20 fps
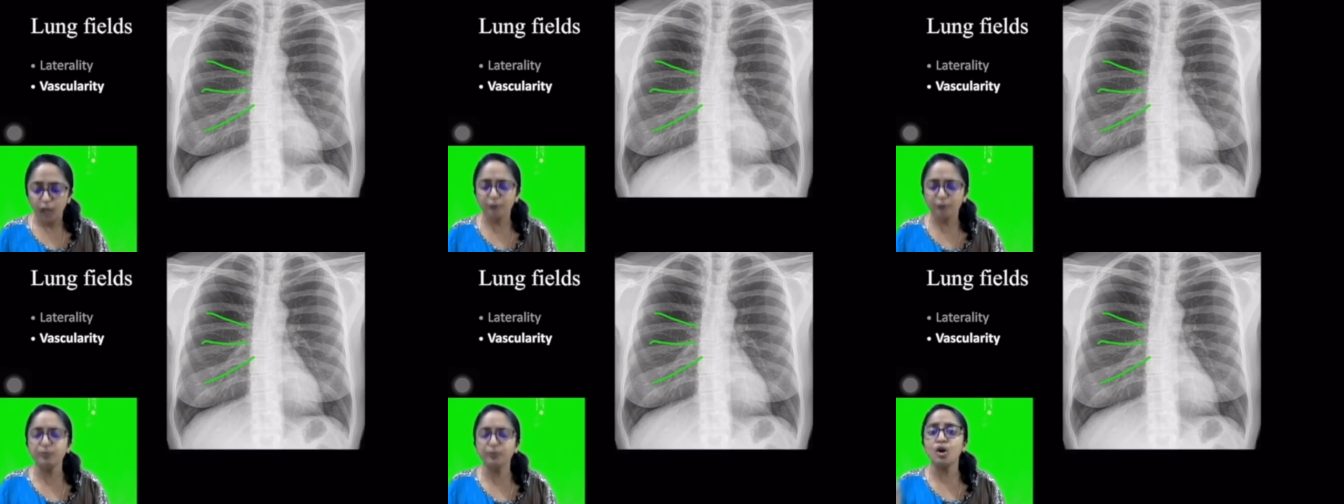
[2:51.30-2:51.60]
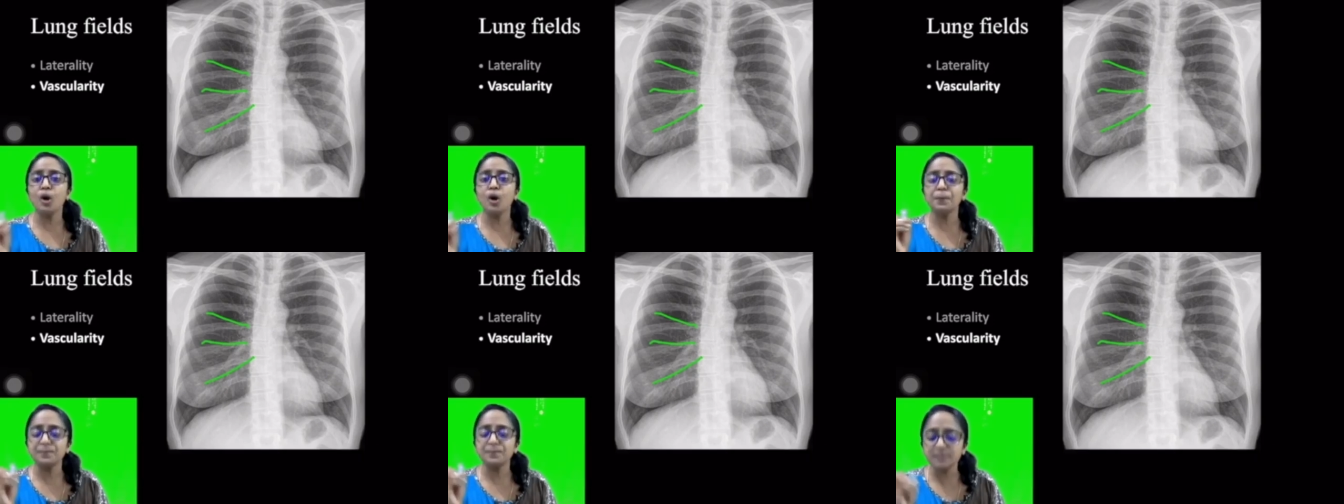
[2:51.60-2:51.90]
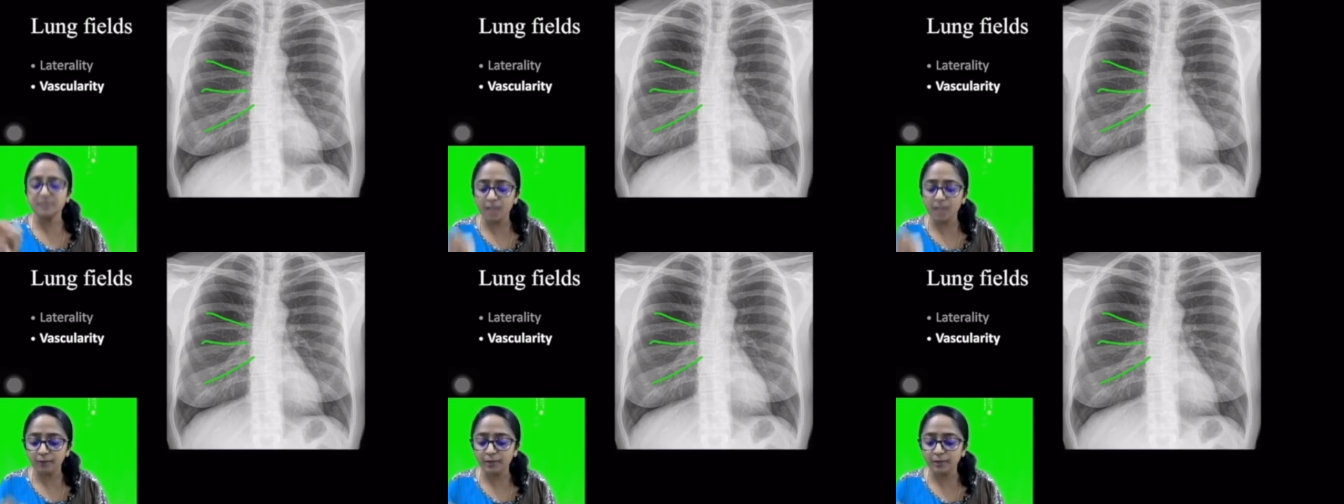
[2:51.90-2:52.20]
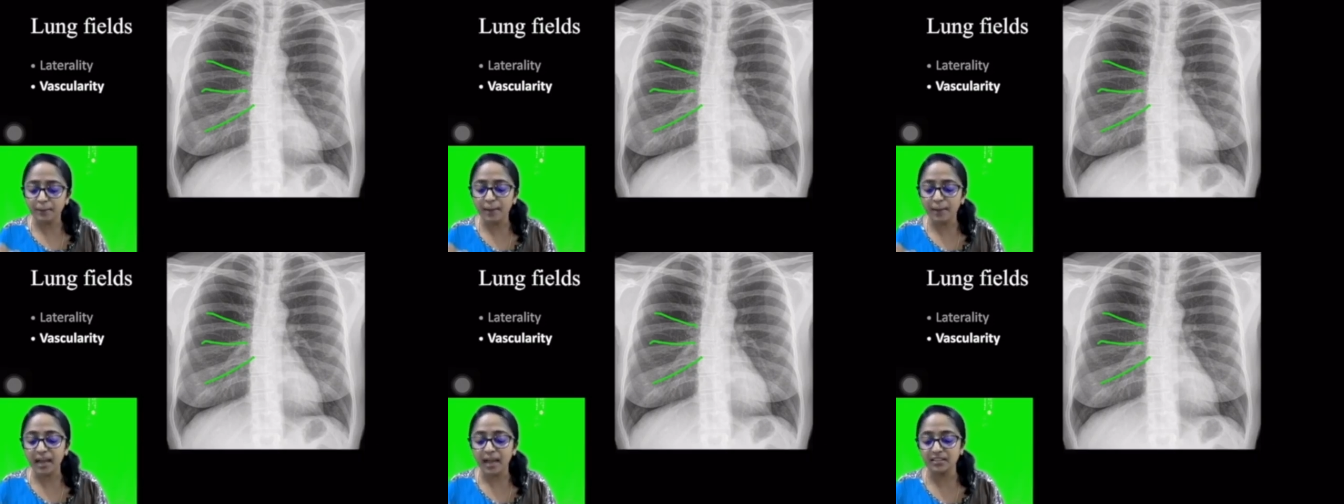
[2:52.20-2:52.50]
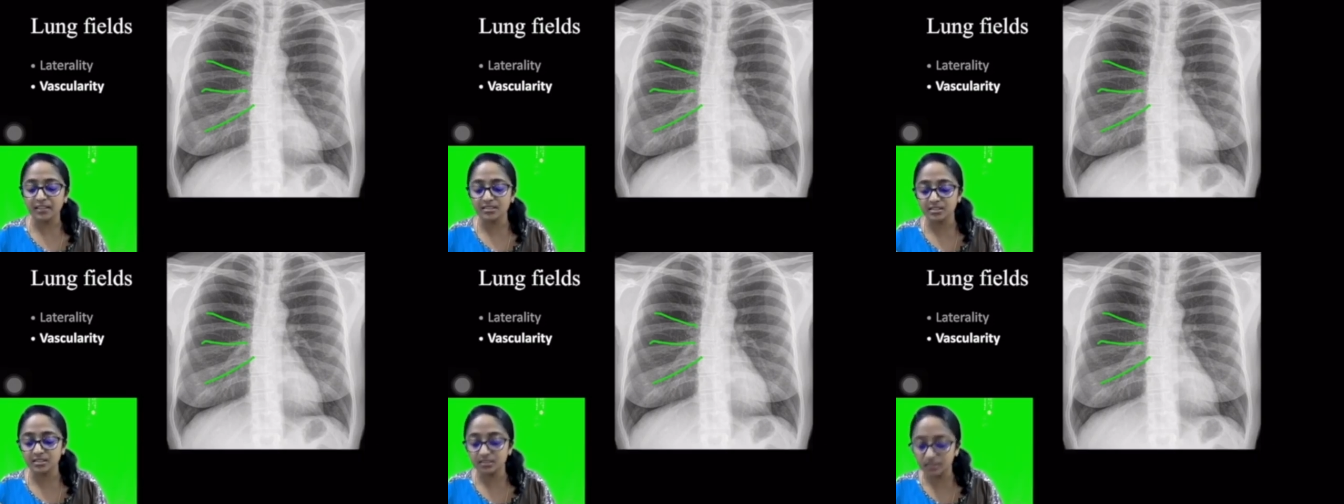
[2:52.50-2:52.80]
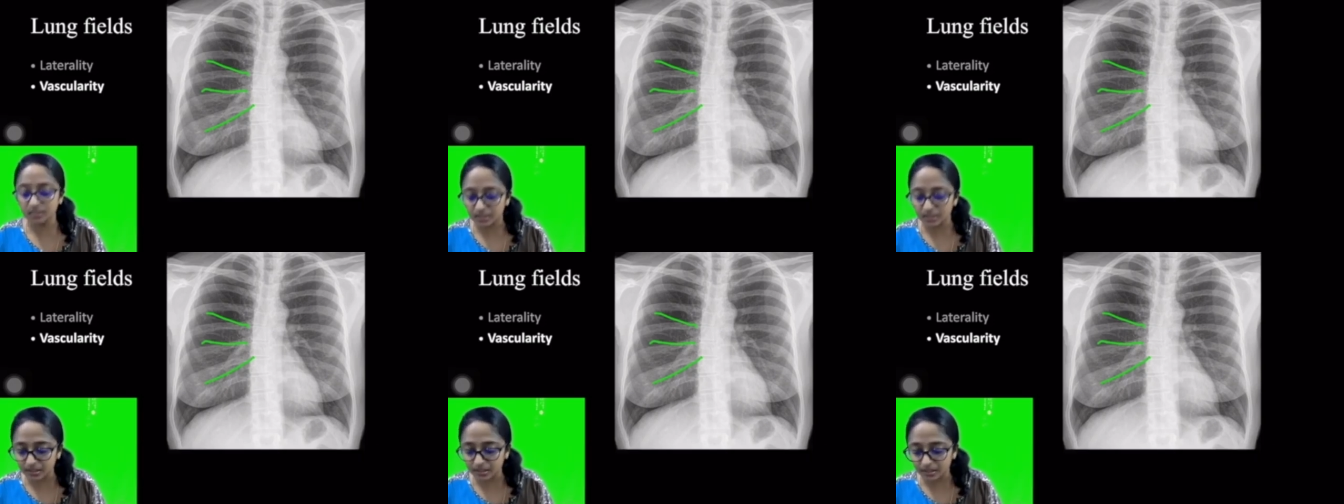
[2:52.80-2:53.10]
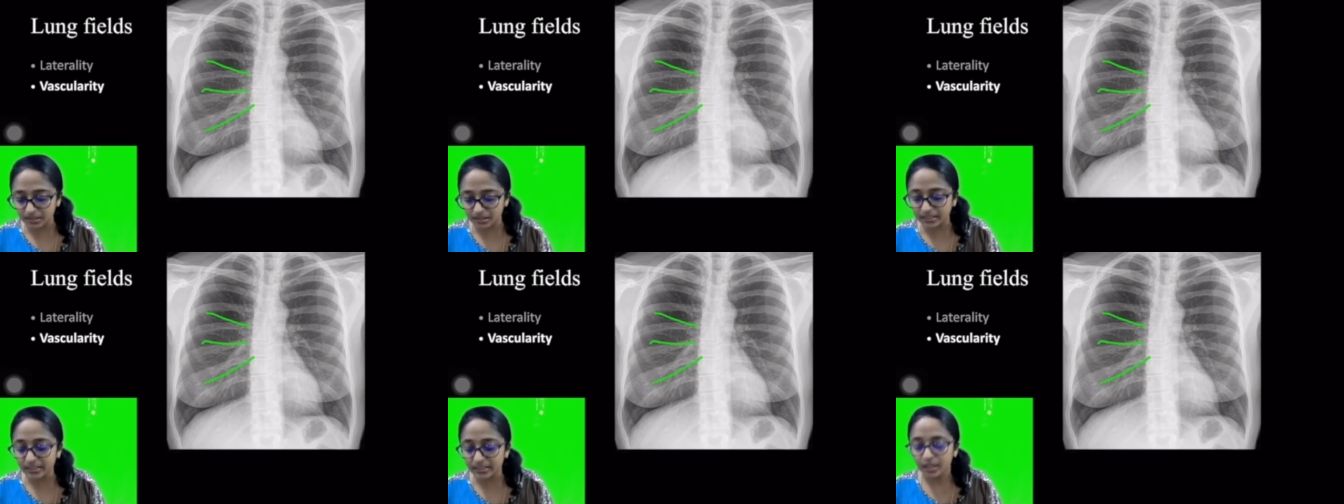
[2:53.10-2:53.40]
If you observe the pattern
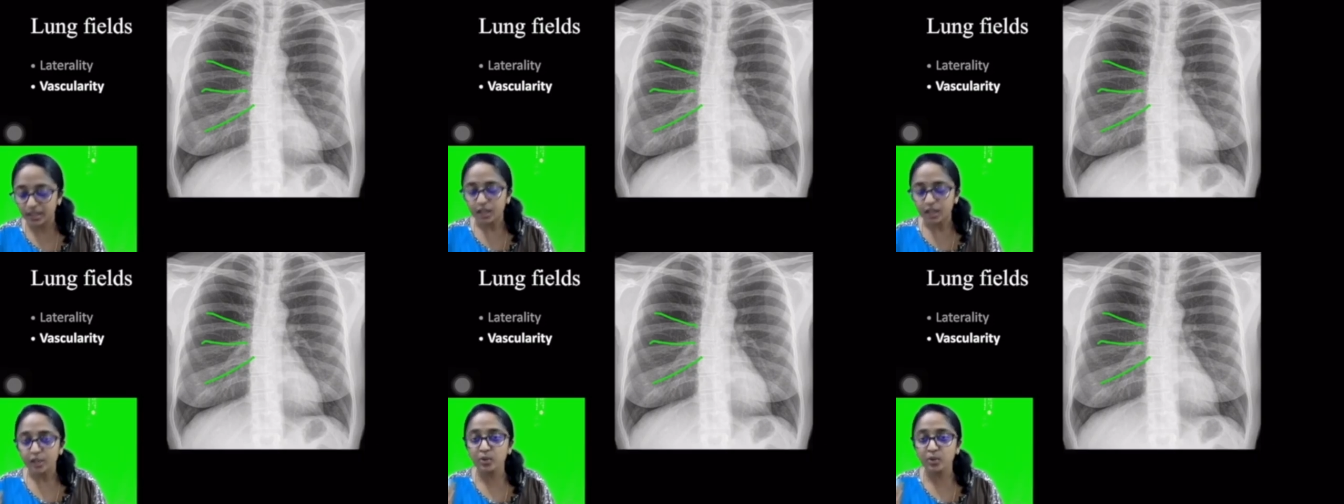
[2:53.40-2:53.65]
clearly,